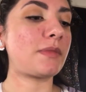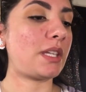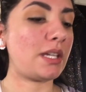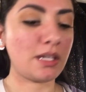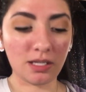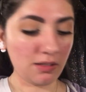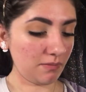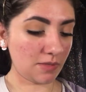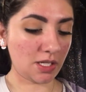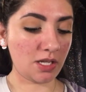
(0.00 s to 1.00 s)
Then
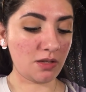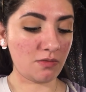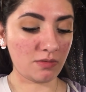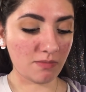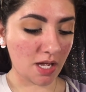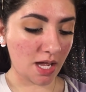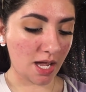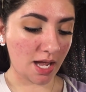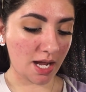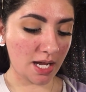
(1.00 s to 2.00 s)
I'm gonna use
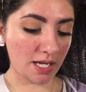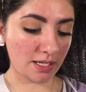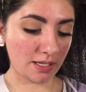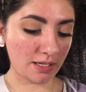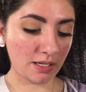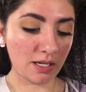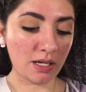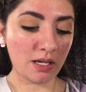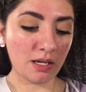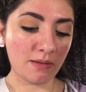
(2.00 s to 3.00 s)
my
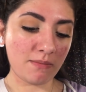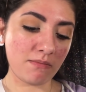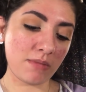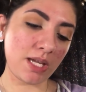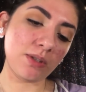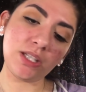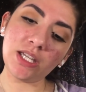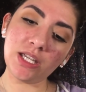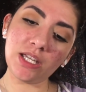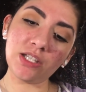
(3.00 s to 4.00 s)

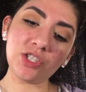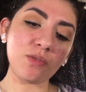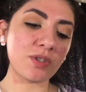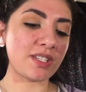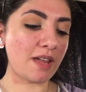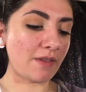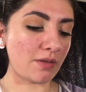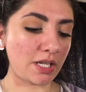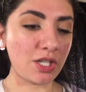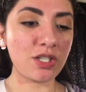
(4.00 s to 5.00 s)
Maybelline Super Stay
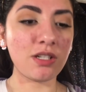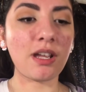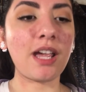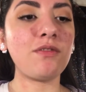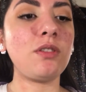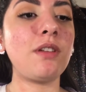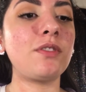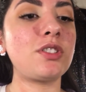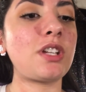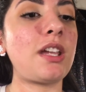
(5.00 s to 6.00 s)
Foundation. I have 2
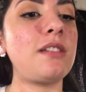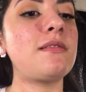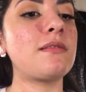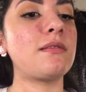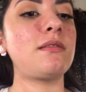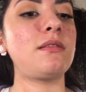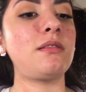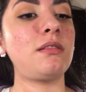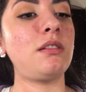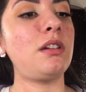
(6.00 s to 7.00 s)
different shades.
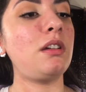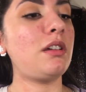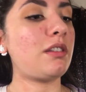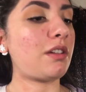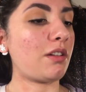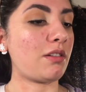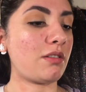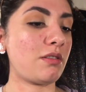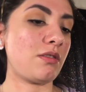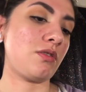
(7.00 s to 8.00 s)

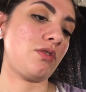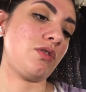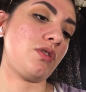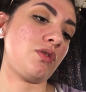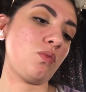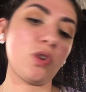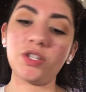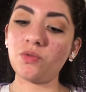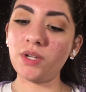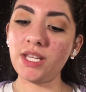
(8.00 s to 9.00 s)
There's
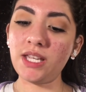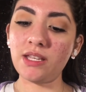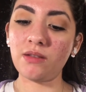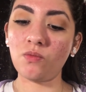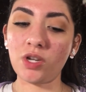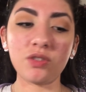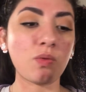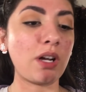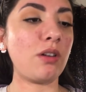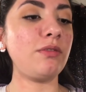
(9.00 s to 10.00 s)
120 and
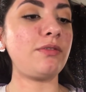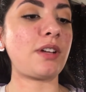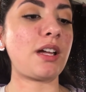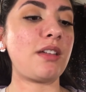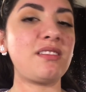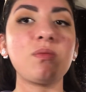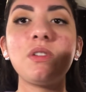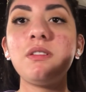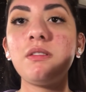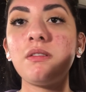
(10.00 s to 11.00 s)
112. This
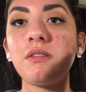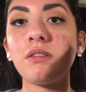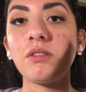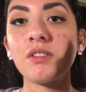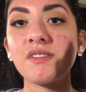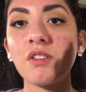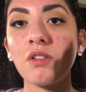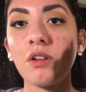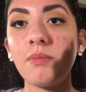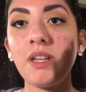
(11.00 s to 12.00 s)
one looks
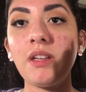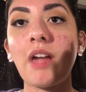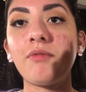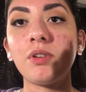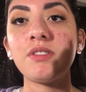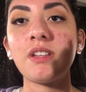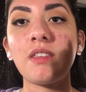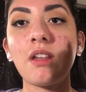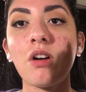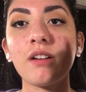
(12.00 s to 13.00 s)
good on me at first
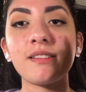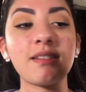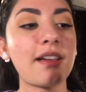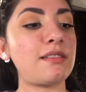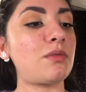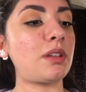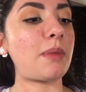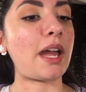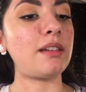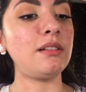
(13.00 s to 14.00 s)
and then oxidizes really
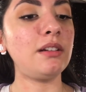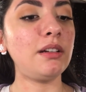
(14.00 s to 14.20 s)
bad.